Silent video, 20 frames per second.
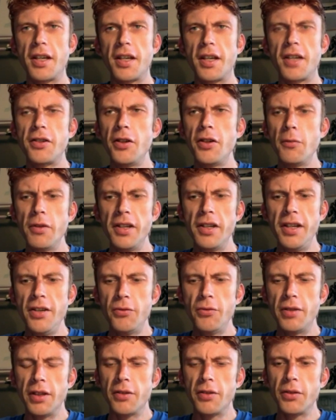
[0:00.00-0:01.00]
I don't know what it
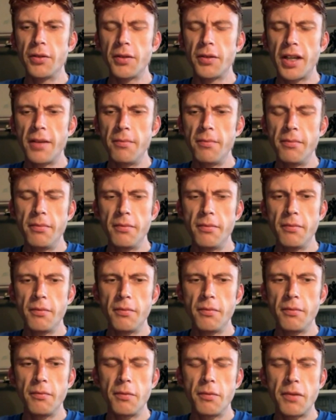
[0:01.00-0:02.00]
is really, because um,
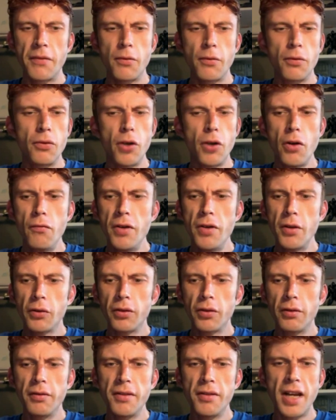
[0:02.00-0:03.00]
we've got no real
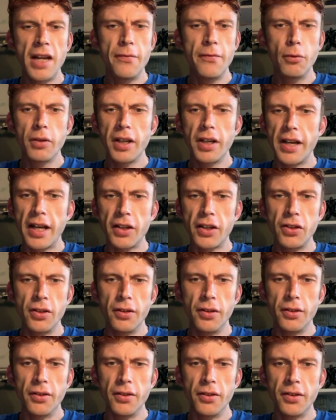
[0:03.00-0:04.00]
sort of naval
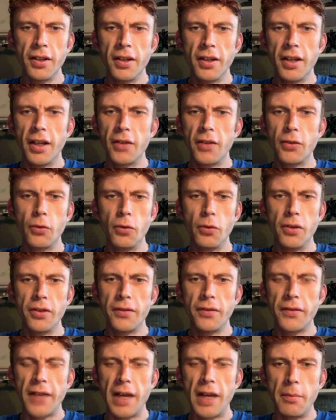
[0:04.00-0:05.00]
connections at all as
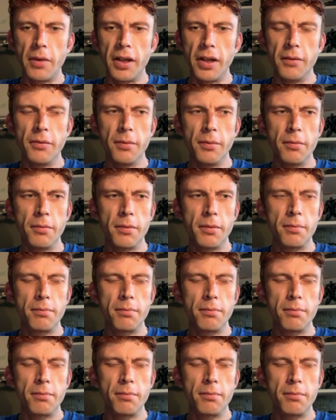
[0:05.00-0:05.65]
a family.